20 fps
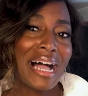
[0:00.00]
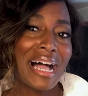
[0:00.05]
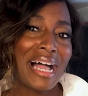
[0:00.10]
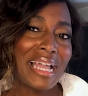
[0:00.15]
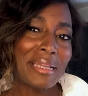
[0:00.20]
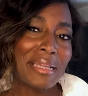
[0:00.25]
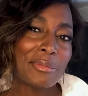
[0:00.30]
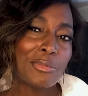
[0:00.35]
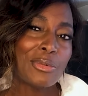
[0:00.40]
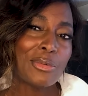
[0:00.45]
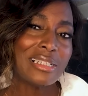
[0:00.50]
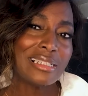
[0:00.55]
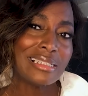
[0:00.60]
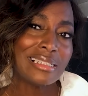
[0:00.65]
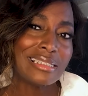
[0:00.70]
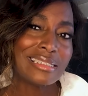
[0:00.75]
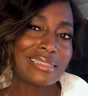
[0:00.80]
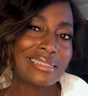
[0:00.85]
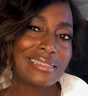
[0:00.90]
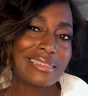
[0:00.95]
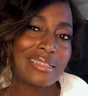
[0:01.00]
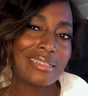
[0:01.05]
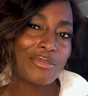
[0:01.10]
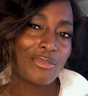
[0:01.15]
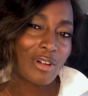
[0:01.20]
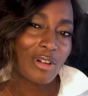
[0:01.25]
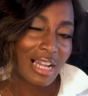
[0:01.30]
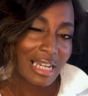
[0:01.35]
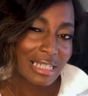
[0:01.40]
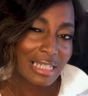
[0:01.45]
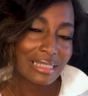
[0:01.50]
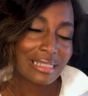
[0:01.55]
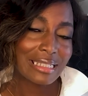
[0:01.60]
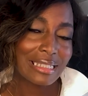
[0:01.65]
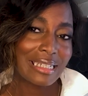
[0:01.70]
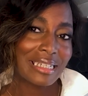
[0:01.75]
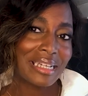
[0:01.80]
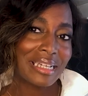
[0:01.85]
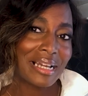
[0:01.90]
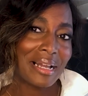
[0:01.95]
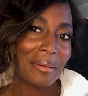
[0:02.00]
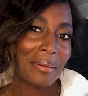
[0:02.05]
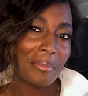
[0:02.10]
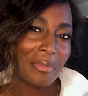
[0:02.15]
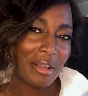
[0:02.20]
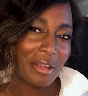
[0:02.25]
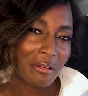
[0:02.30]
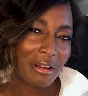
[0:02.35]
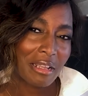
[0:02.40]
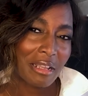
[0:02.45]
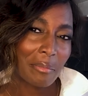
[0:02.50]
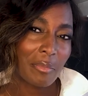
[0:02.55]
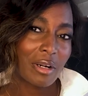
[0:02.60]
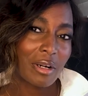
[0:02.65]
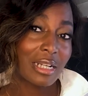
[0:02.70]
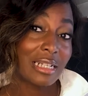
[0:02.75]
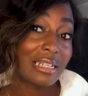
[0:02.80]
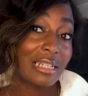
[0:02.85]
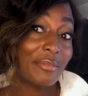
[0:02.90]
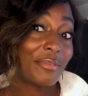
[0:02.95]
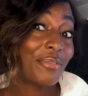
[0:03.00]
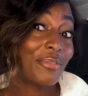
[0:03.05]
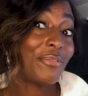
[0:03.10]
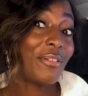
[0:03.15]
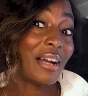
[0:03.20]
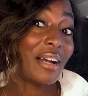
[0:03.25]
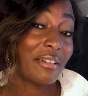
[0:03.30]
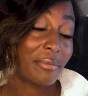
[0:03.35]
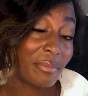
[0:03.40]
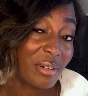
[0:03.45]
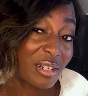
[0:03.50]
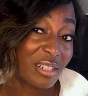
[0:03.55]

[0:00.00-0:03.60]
I will divide the American market in five